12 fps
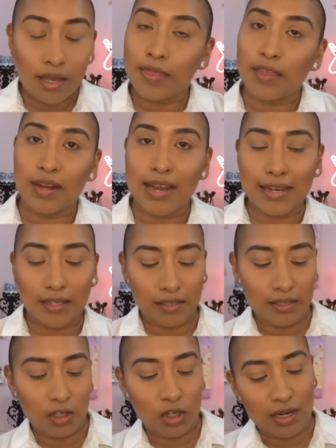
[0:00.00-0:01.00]
The
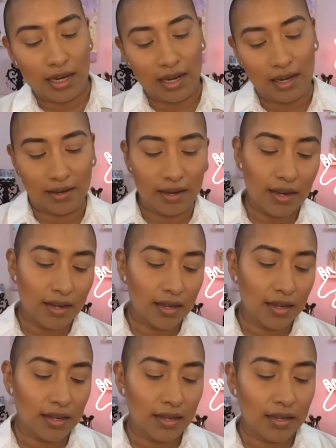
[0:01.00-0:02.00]
next shade
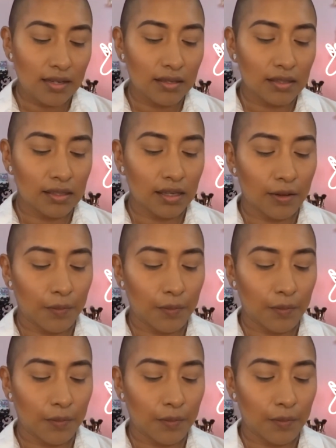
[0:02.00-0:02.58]
is